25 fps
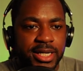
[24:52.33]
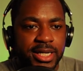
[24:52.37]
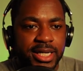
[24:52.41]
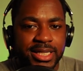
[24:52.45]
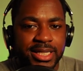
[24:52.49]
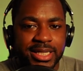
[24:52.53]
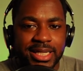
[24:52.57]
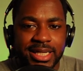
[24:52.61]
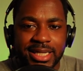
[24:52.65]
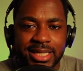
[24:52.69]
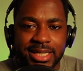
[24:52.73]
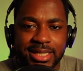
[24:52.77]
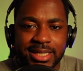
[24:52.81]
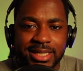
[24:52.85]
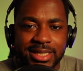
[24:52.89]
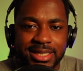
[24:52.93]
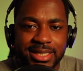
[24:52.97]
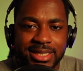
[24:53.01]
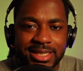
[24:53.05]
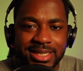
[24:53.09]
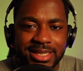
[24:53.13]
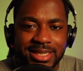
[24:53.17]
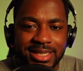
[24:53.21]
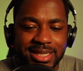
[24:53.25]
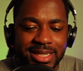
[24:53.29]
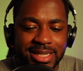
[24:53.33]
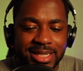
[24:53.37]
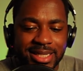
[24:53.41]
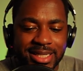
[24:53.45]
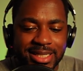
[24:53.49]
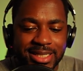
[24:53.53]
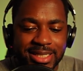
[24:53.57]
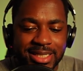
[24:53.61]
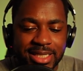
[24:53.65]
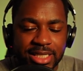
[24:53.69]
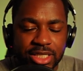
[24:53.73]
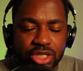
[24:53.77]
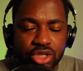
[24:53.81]
in
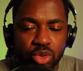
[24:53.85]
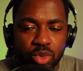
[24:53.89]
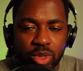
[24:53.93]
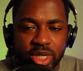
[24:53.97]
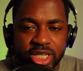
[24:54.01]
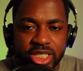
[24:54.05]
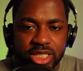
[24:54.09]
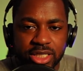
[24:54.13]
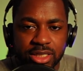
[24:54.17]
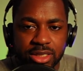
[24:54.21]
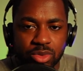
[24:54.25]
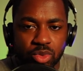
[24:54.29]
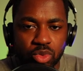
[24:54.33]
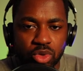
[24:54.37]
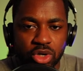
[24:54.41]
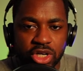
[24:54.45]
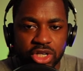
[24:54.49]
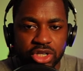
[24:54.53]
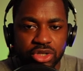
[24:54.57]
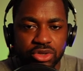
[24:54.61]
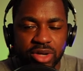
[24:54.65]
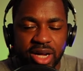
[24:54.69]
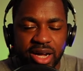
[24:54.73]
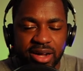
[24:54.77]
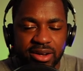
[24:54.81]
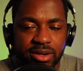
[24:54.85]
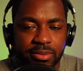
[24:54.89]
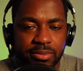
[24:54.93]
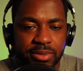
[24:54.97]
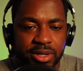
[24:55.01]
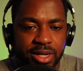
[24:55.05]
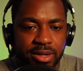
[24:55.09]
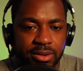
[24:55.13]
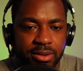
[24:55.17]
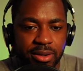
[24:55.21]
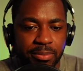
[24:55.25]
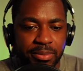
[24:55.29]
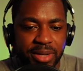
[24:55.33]
situations where you have to
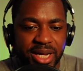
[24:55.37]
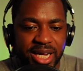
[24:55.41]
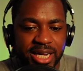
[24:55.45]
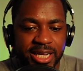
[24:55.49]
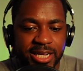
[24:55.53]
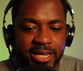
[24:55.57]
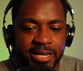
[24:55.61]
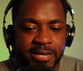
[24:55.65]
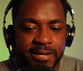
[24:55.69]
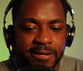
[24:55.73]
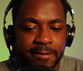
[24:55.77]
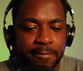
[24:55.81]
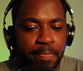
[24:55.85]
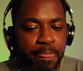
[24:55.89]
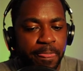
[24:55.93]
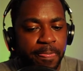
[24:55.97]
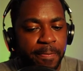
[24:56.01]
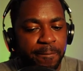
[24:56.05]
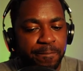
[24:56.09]
become the bad guy,